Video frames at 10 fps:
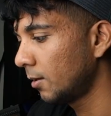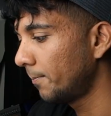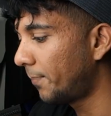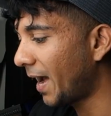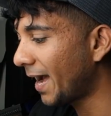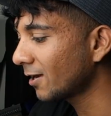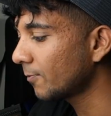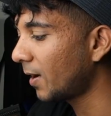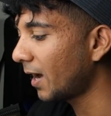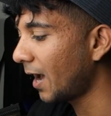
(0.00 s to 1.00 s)
Bang
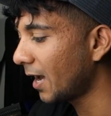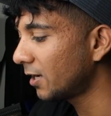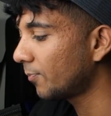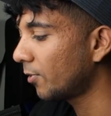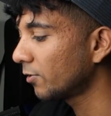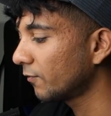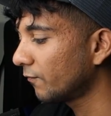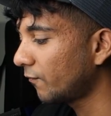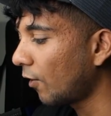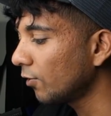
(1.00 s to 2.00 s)
my head upon the
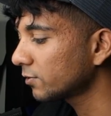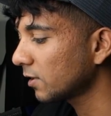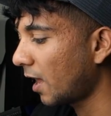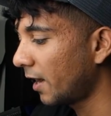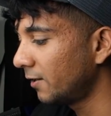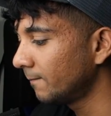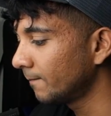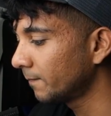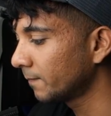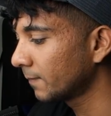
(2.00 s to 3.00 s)
fault line.
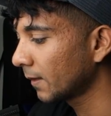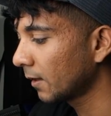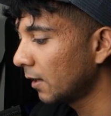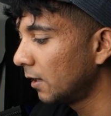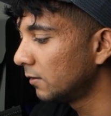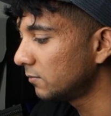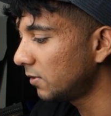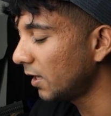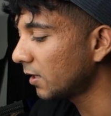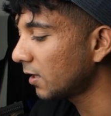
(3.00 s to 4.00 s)

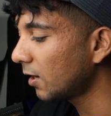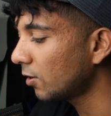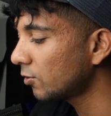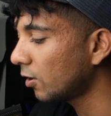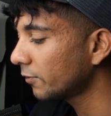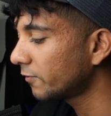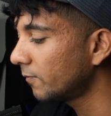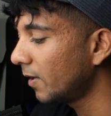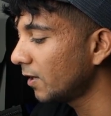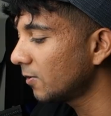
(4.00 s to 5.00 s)
Take care not to
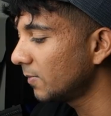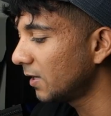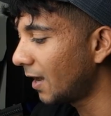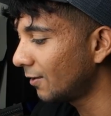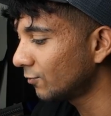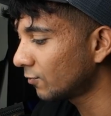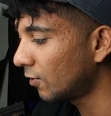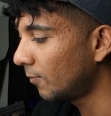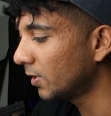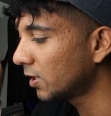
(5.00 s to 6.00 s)
make me
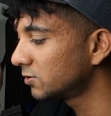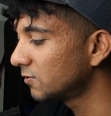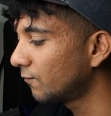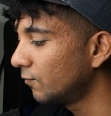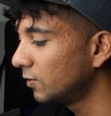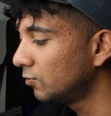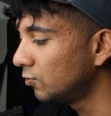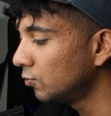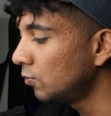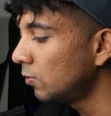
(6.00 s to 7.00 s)
enter, because if I
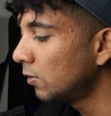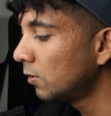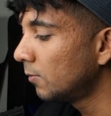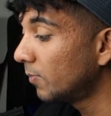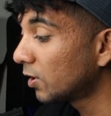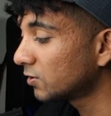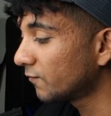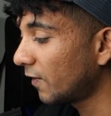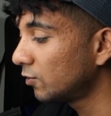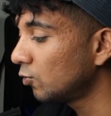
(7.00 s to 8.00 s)
do,
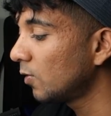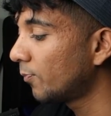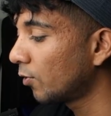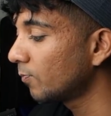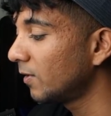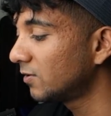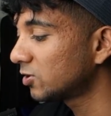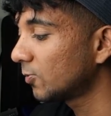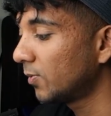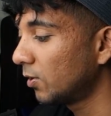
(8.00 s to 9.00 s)
we both may
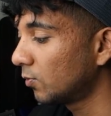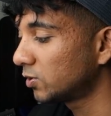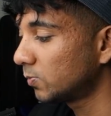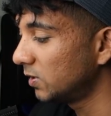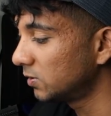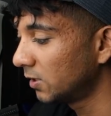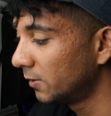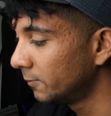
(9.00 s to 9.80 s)
disappear, which means